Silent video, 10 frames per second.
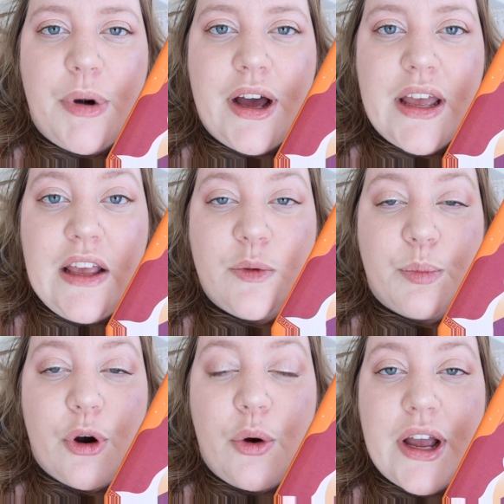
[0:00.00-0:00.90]
but he's
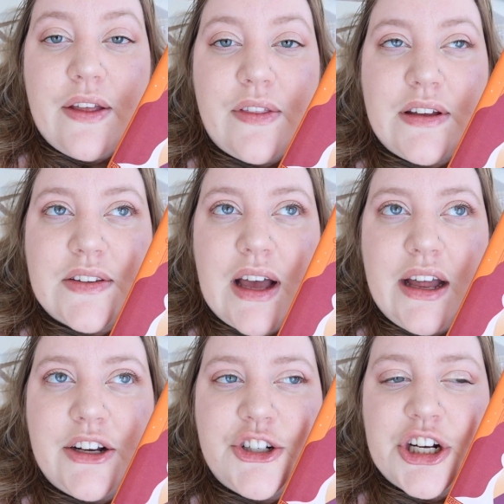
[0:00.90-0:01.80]
broken this
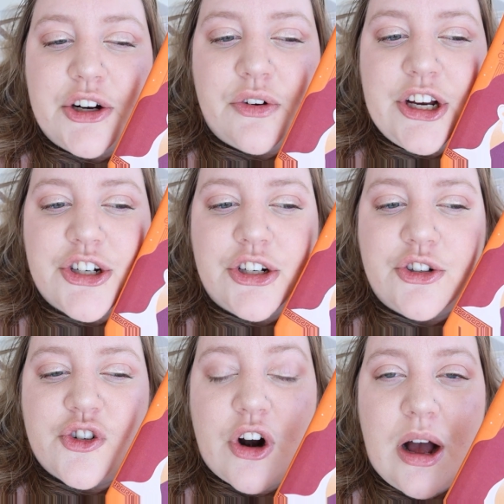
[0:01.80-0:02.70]
kind of
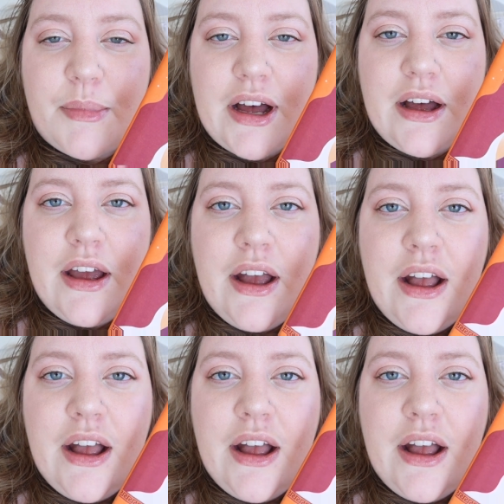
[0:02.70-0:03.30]
generational trauma,